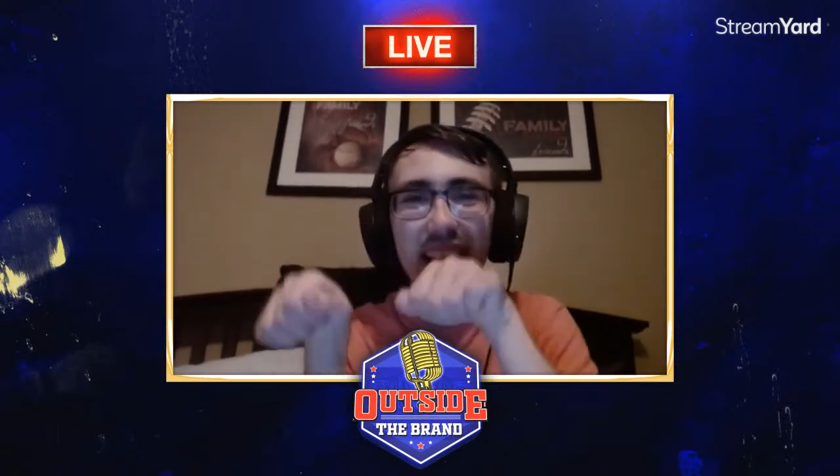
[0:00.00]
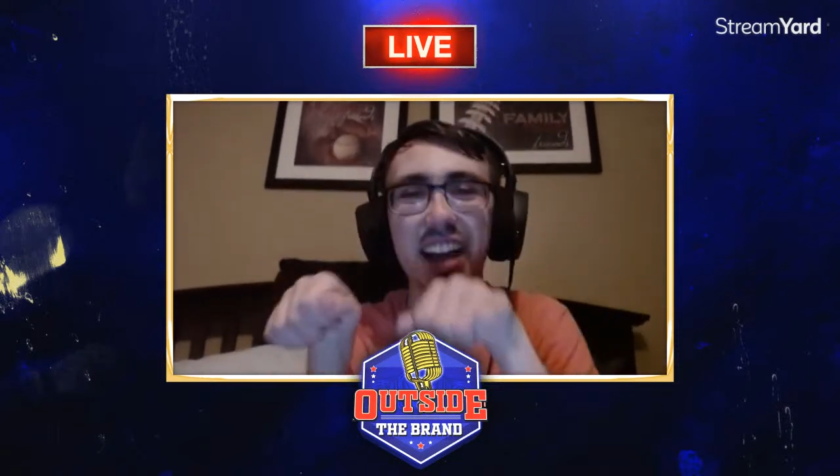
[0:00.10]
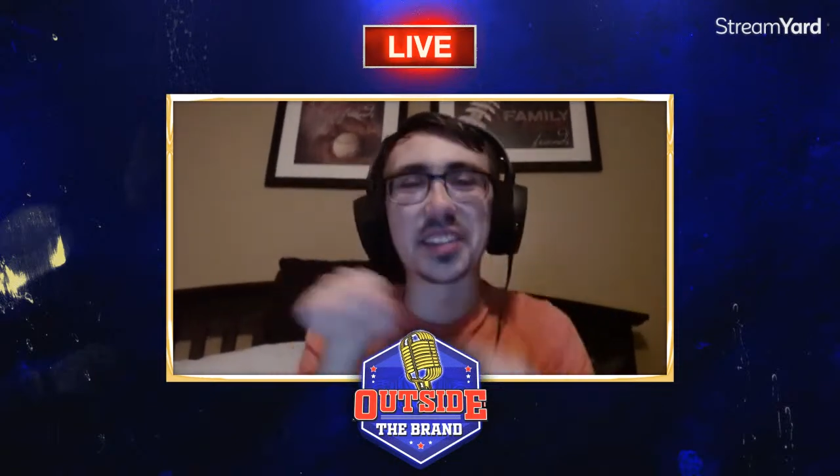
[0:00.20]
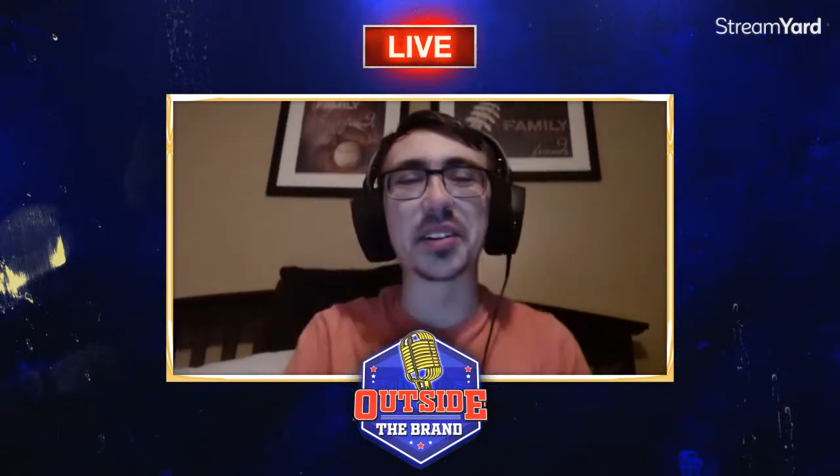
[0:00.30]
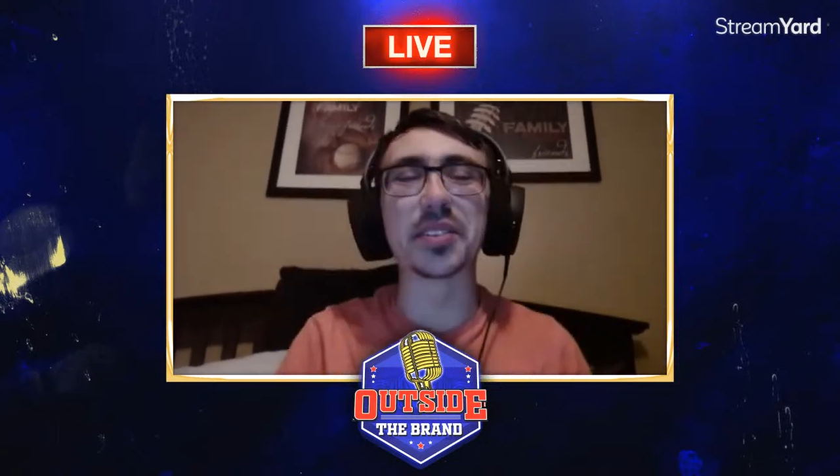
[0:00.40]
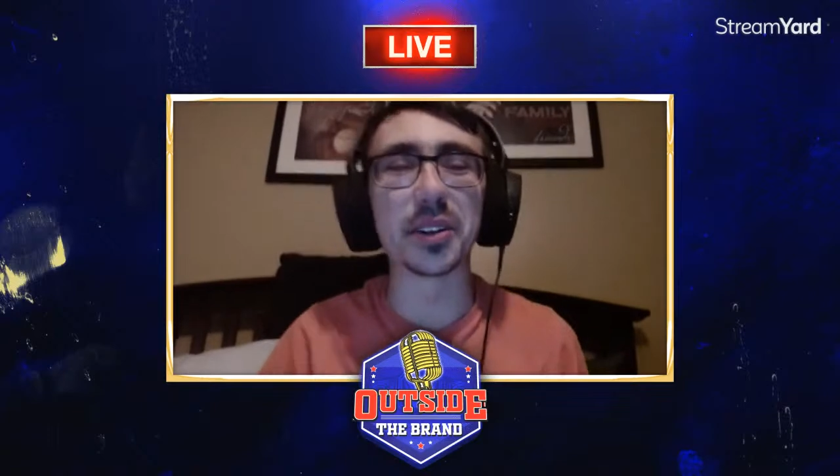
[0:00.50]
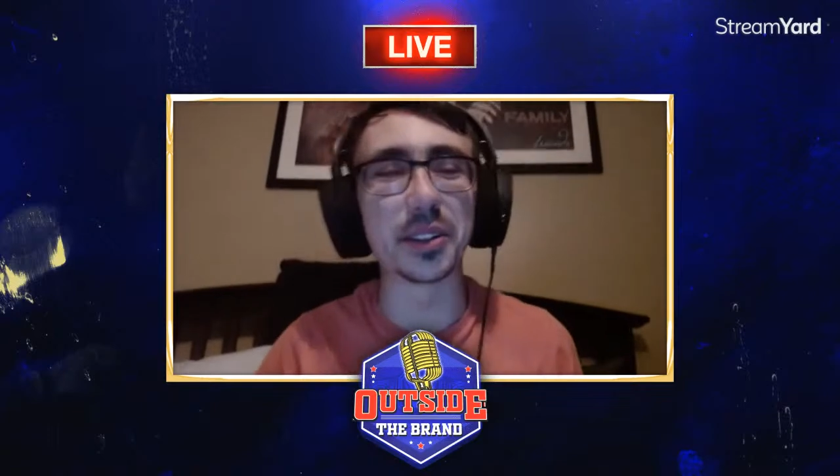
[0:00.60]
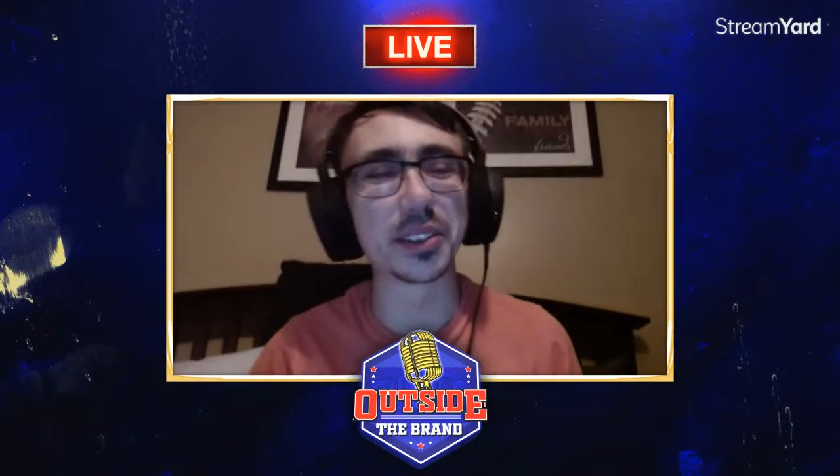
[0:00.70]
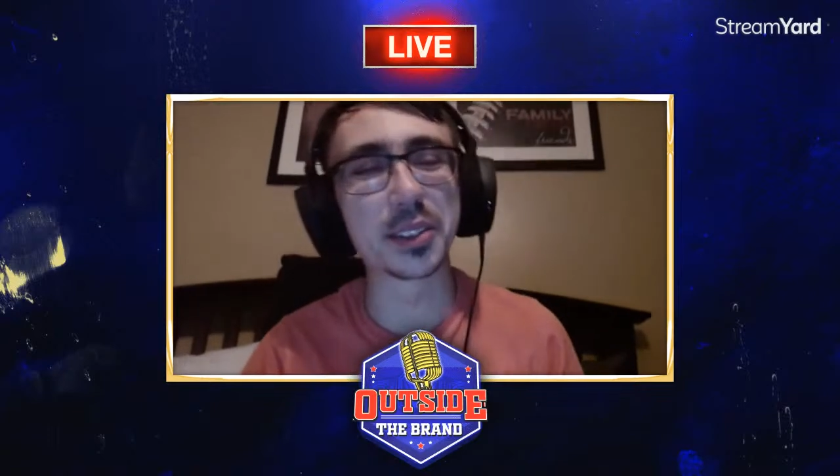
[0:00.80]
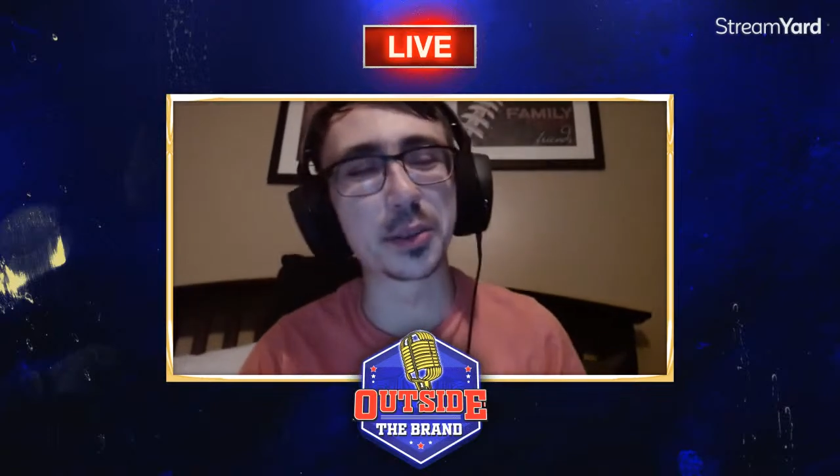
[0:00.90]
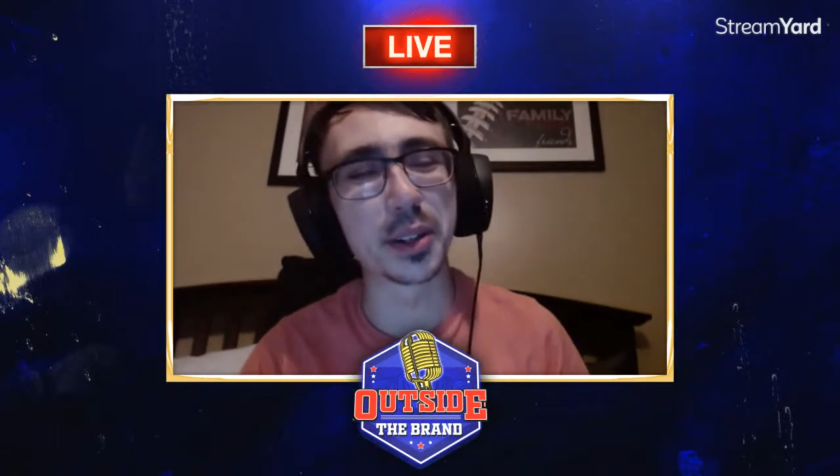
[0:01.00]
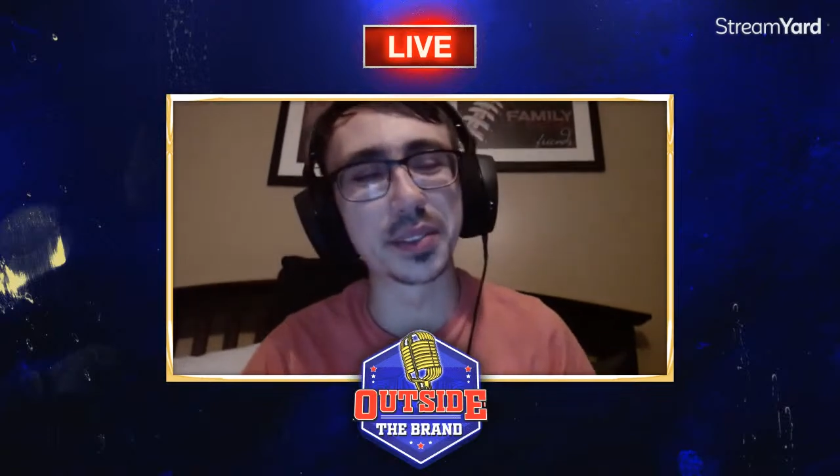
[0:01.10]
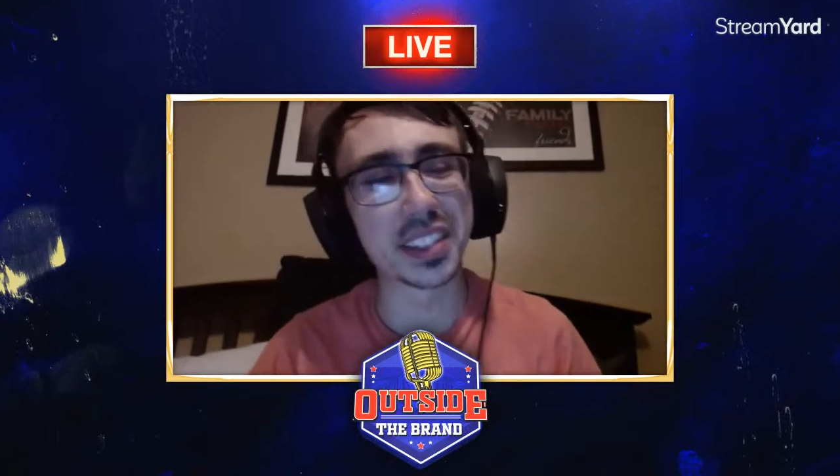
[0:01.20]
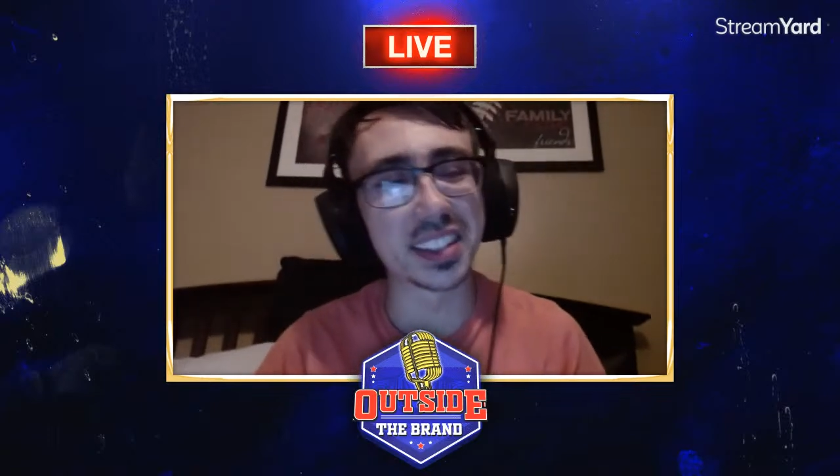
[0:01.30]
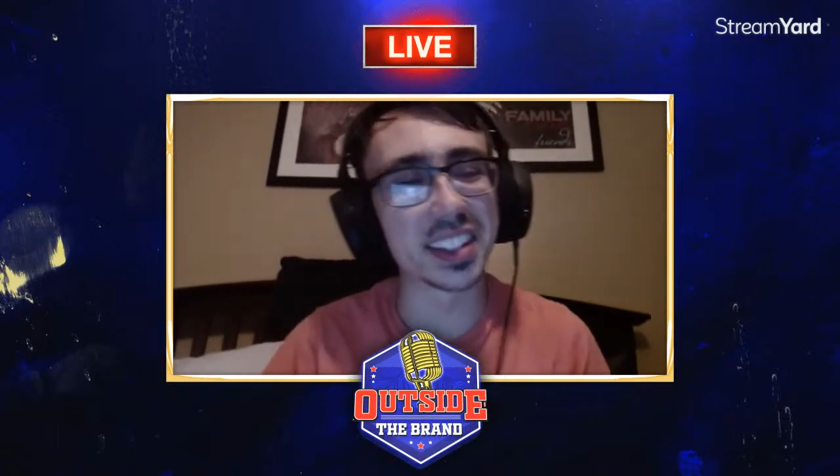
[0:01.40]
I love the whole
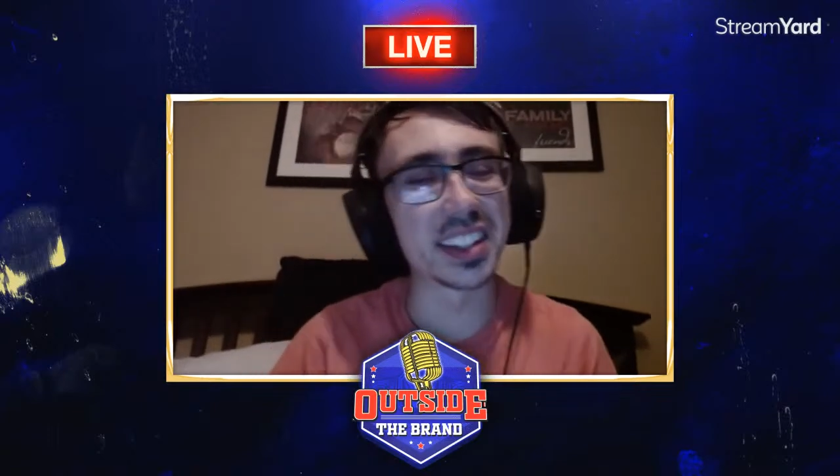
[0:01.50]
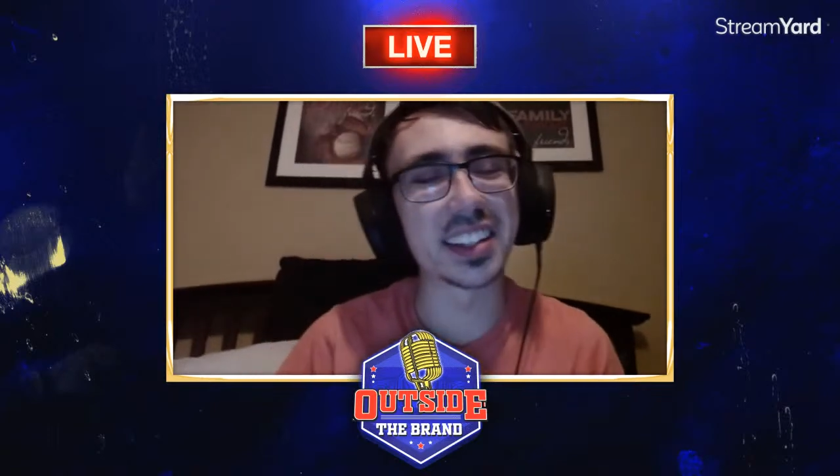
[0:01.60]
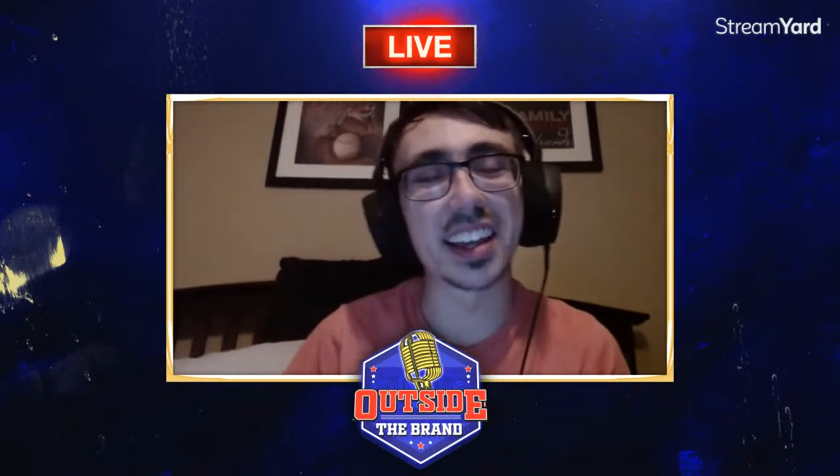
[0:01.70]
swerving thing